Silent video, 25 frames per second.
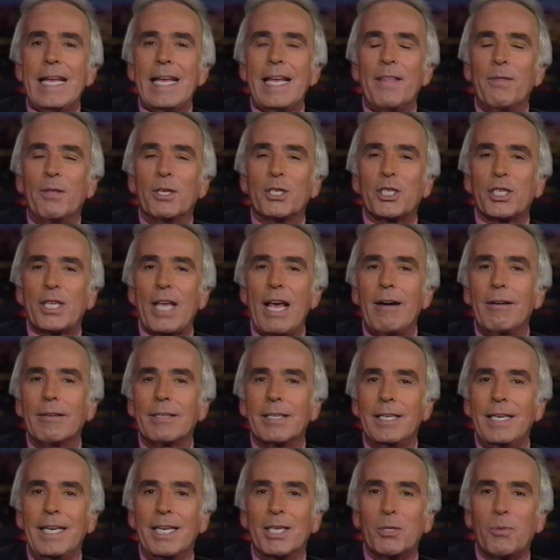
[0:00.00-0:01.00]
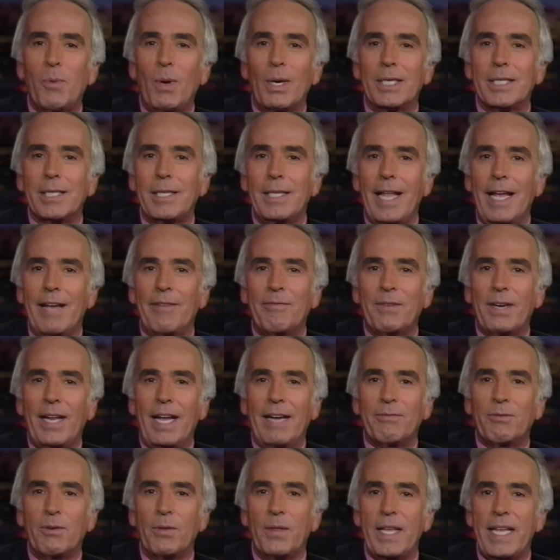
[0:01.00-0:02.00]
The skeleton is what is left
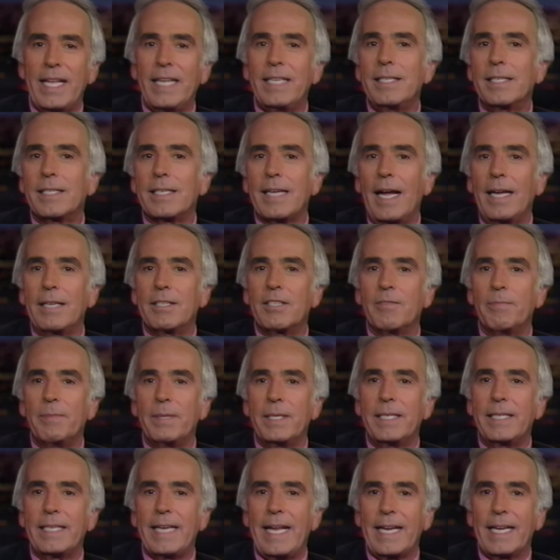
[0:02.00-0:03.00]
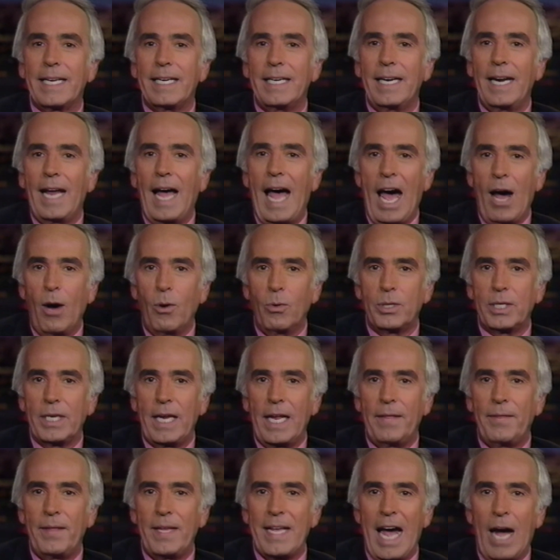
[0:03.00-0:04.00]
after the insides have been taken out
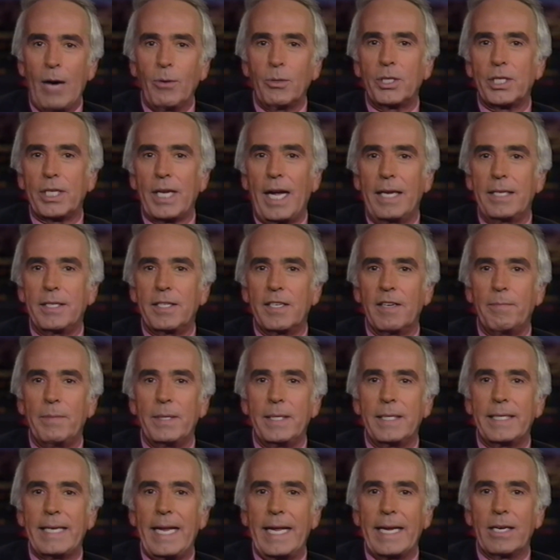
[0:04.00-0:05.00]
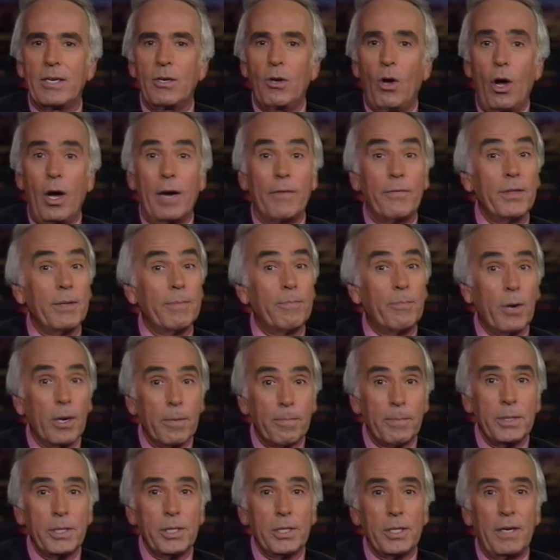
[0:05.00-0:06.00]
and the outsides have been taken off. The
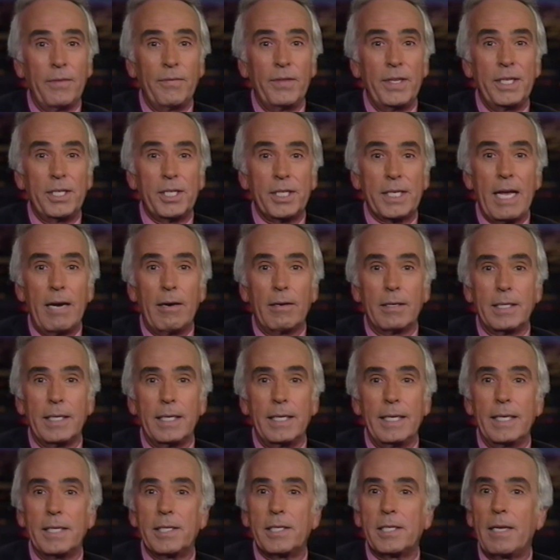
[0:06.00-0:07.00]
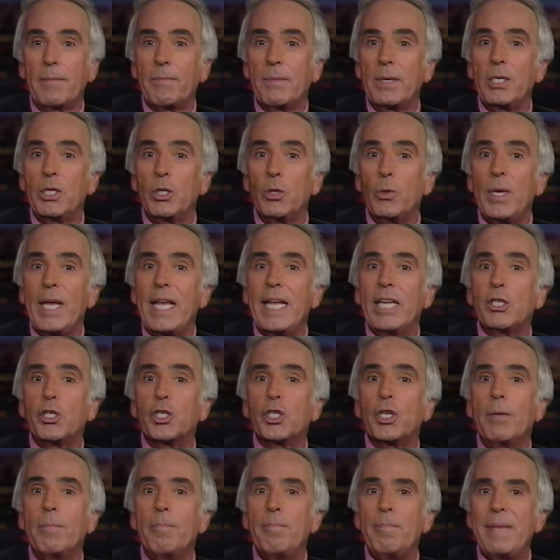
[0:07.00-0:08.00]
purpose of the skeleton is something to
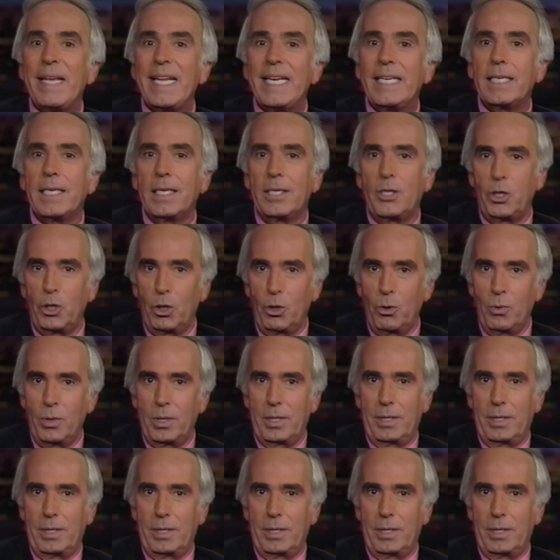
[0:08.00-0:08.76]
hitch meat to.